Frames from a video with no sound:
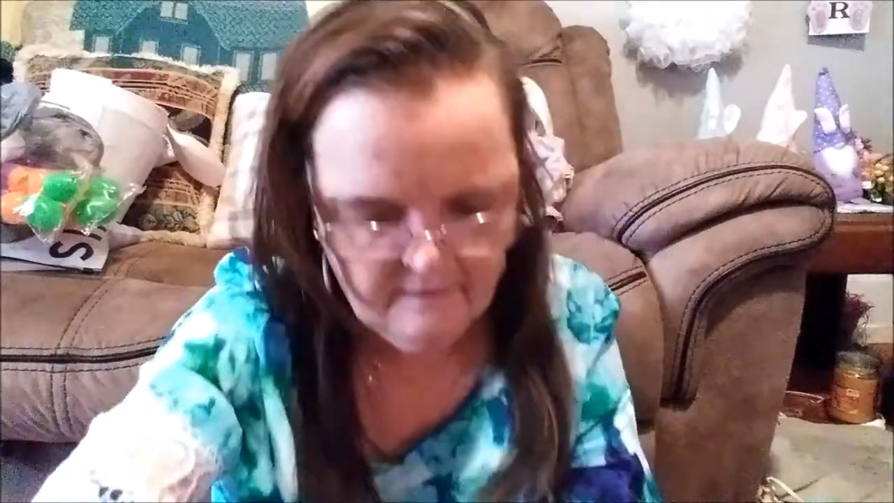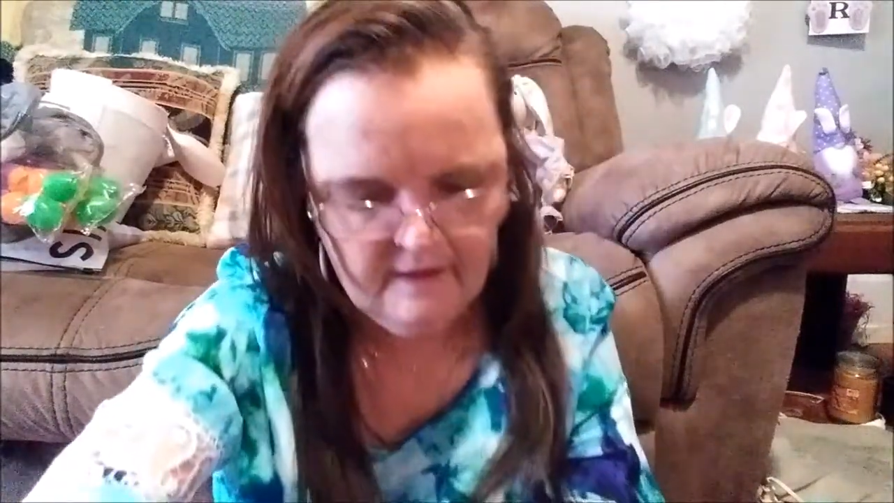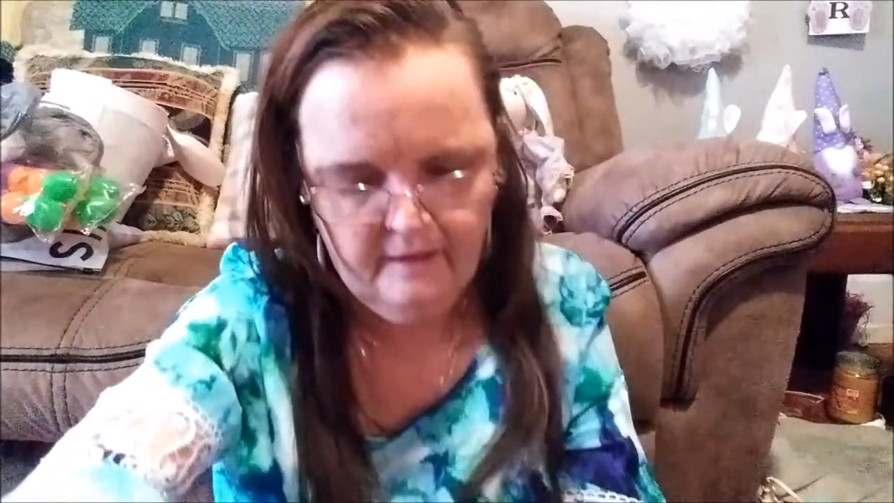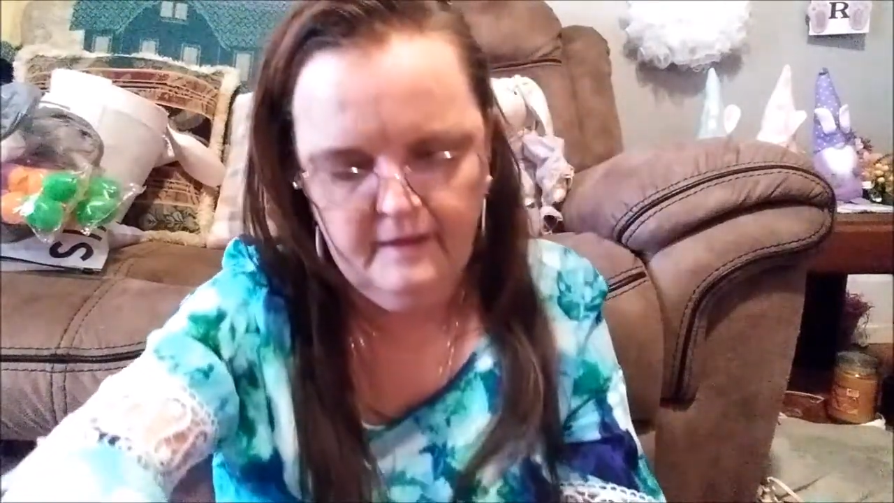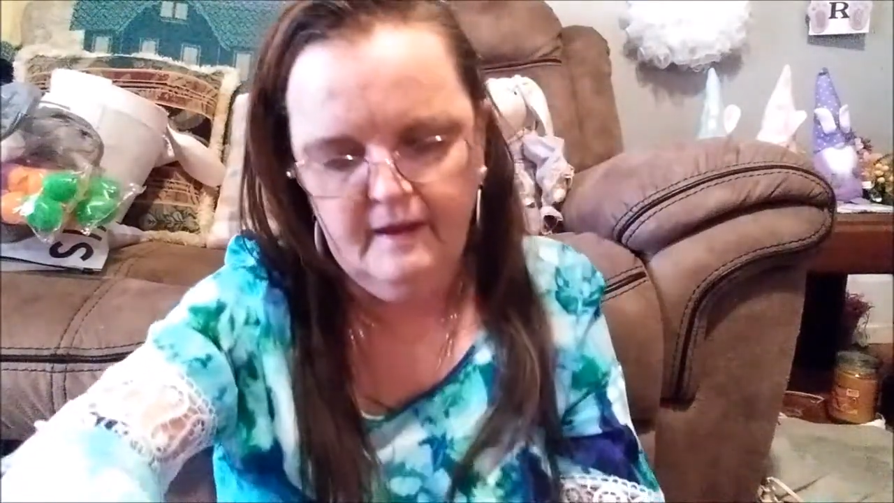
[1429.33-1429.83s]

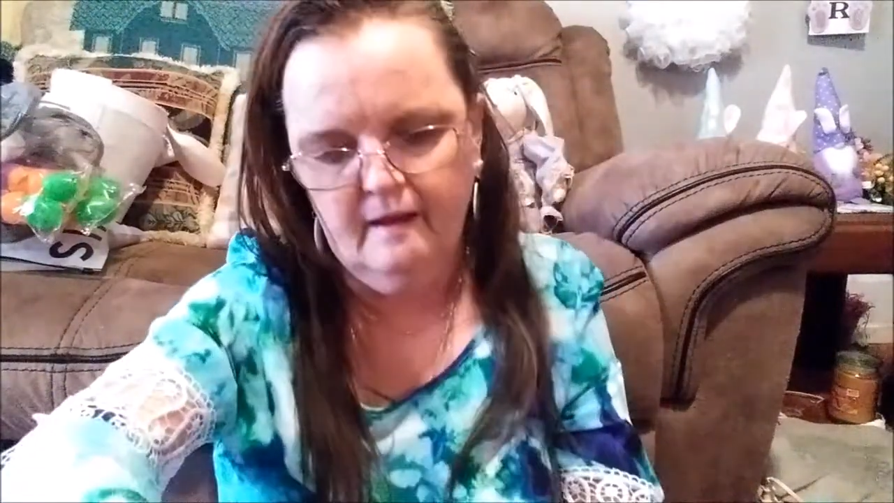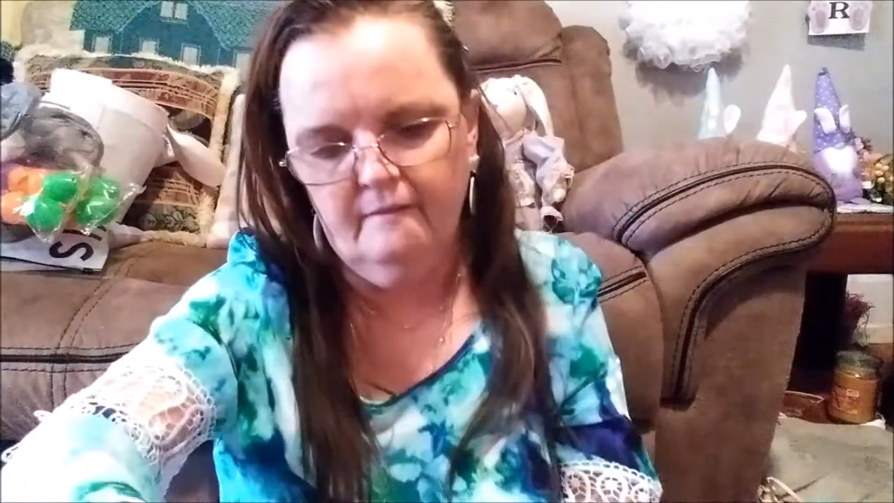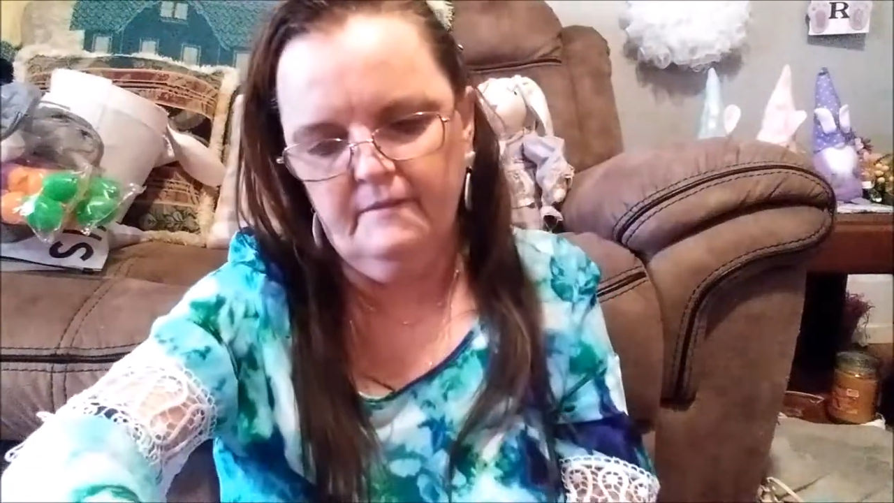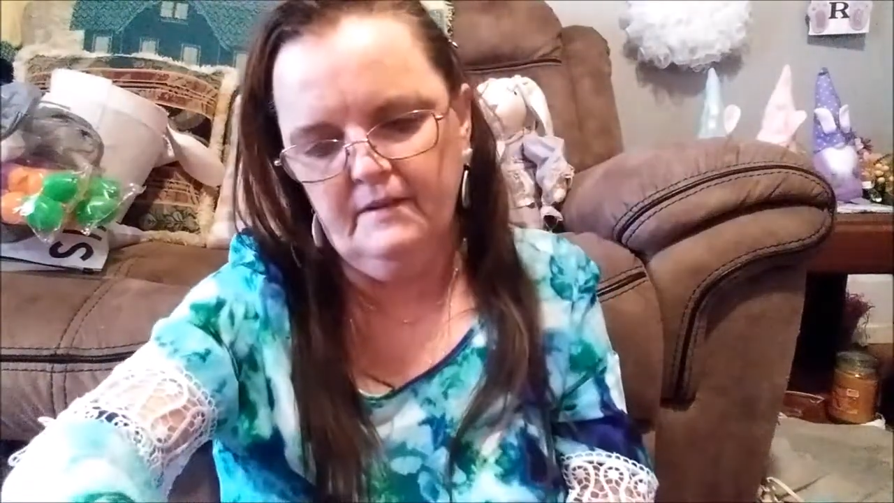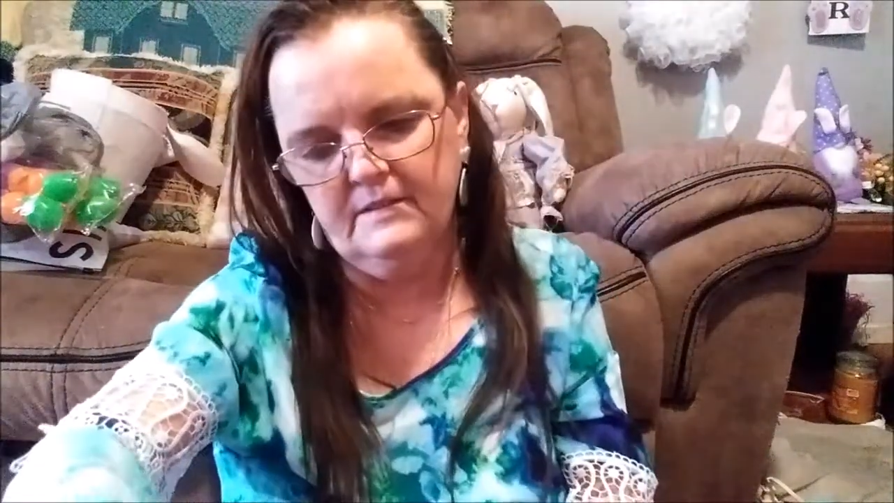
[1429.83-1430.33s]
Now they
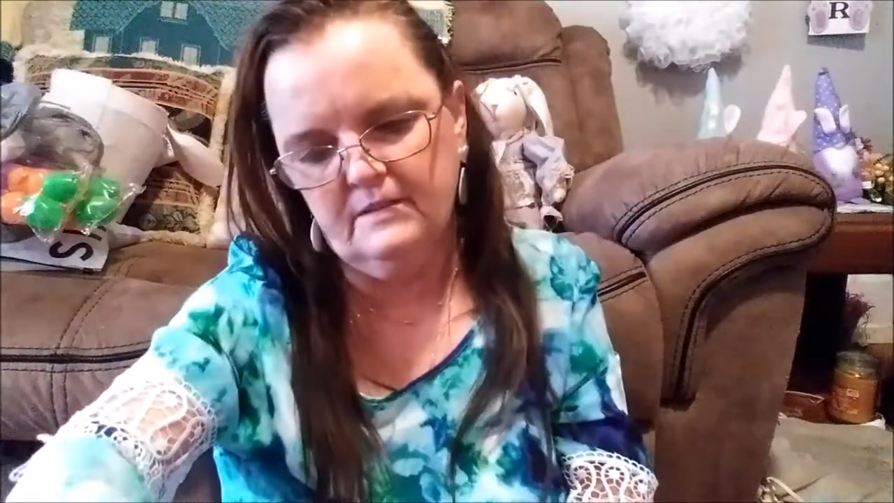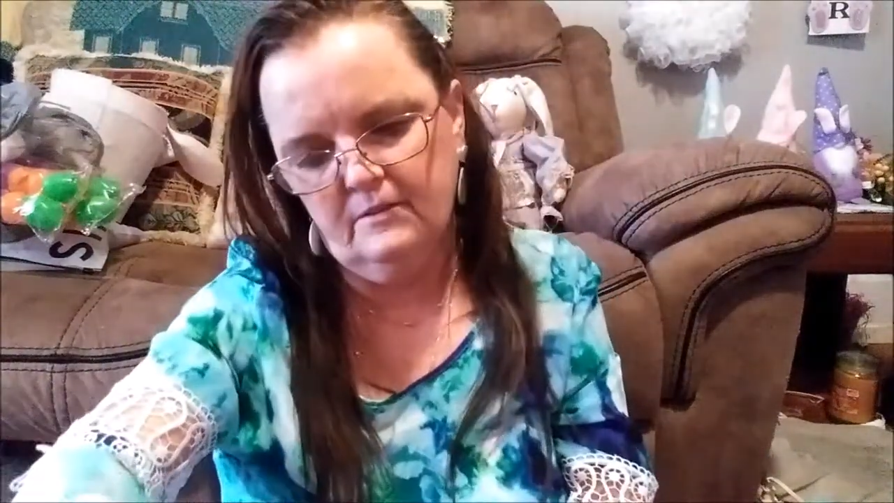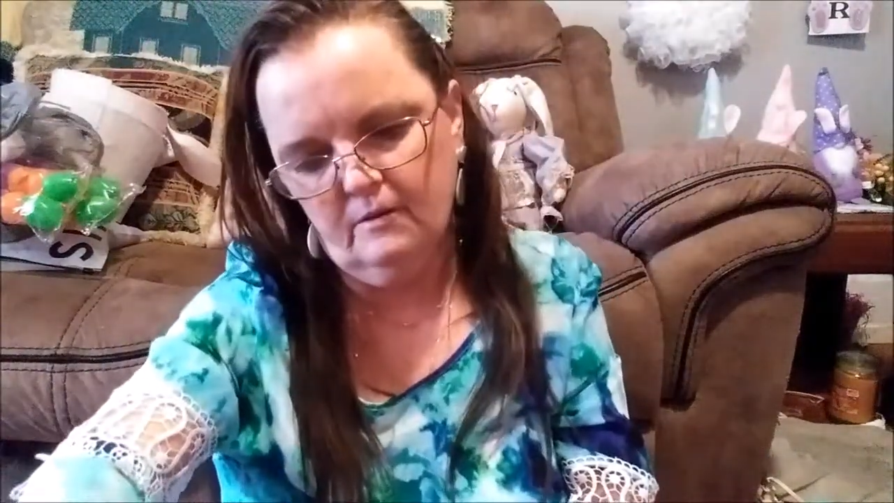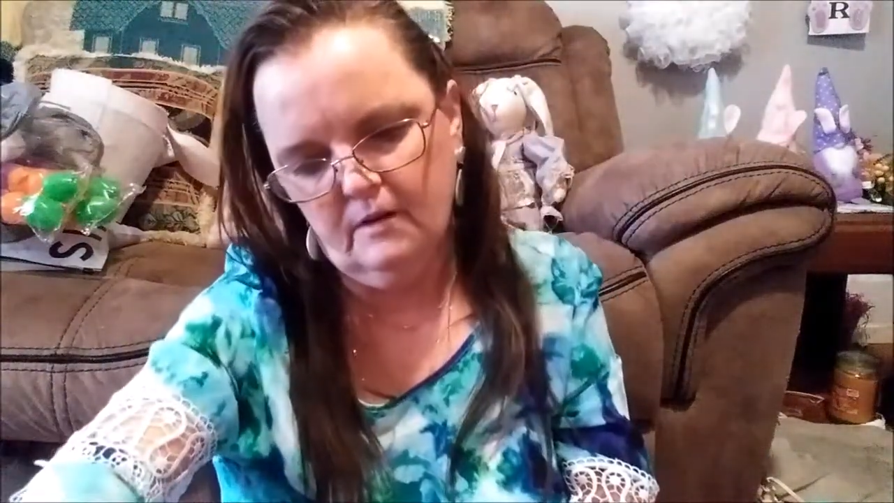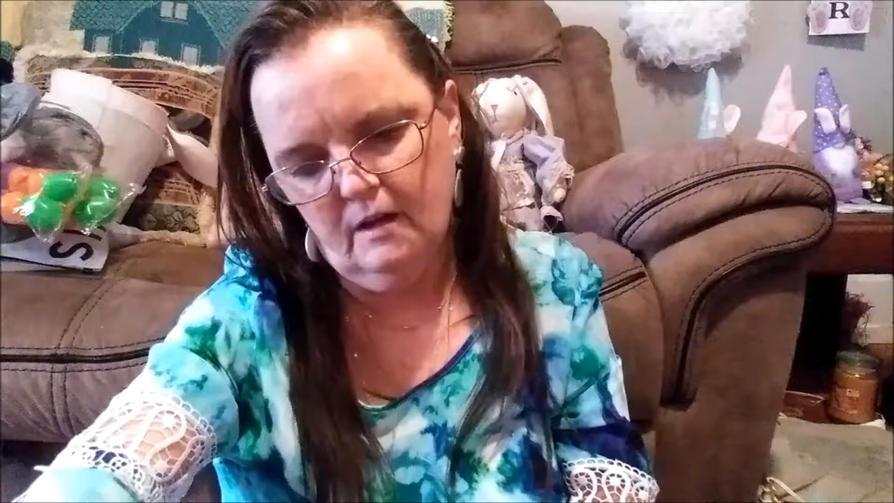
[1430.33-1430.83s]
have these,
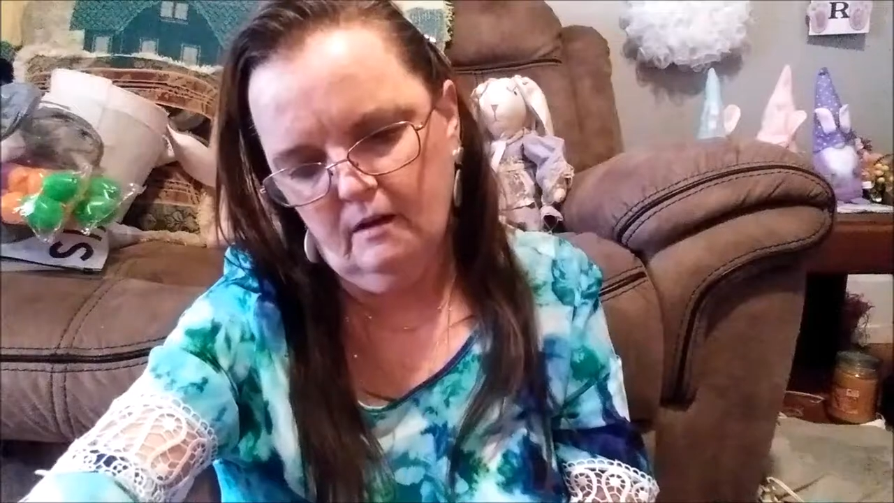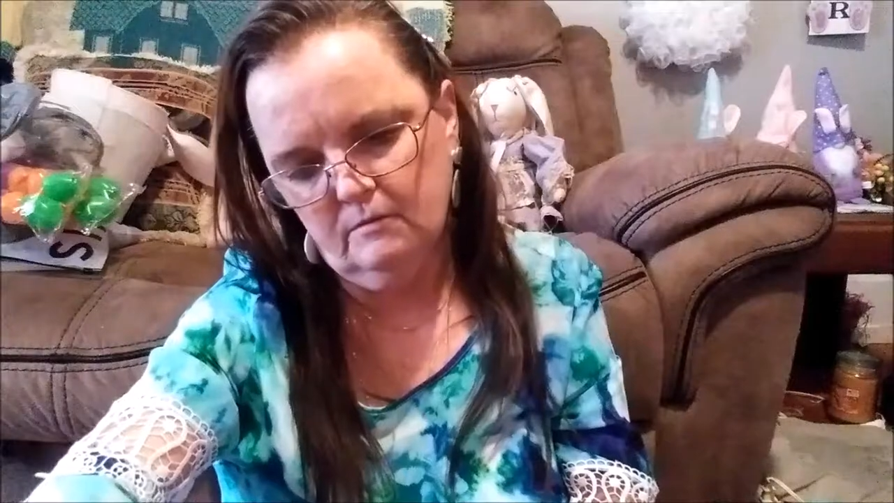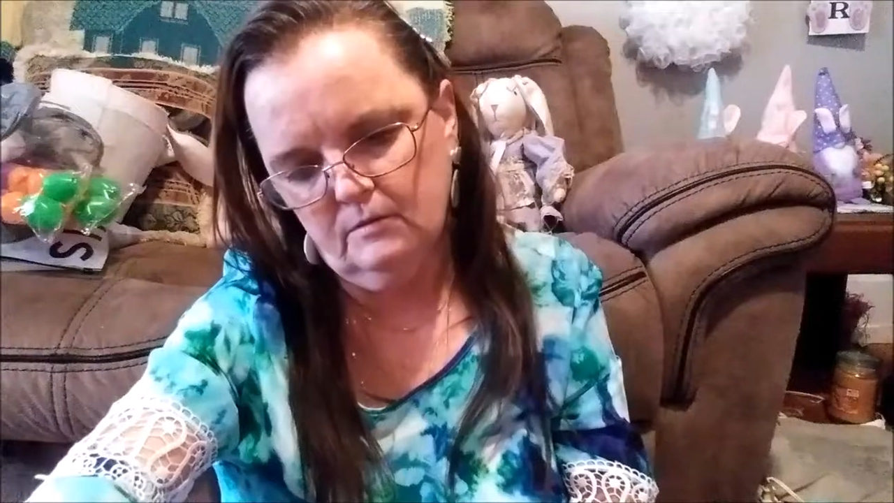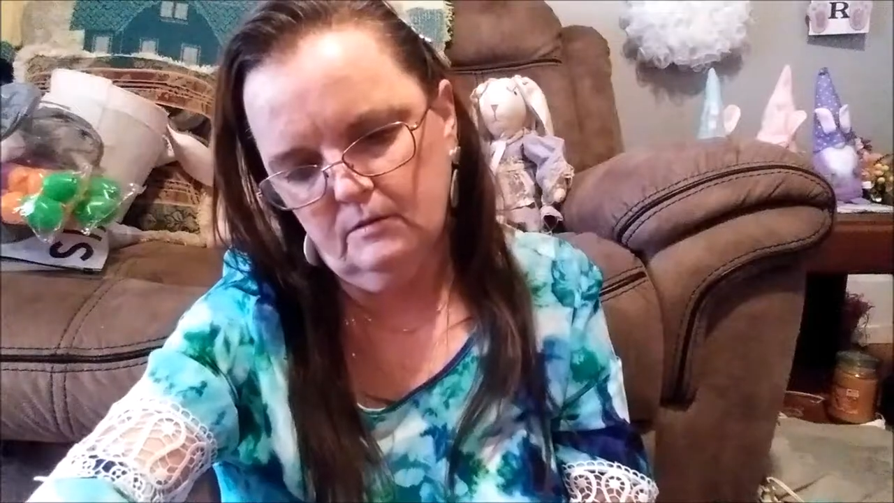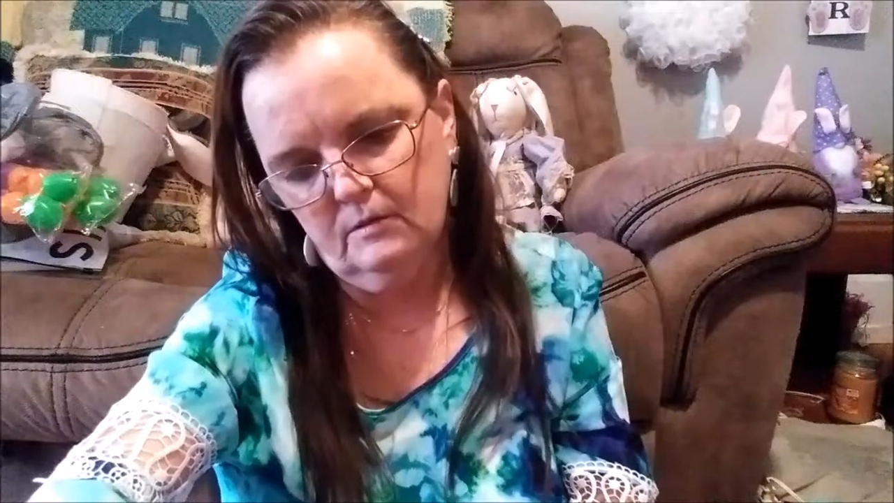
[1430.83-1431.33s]
they're called,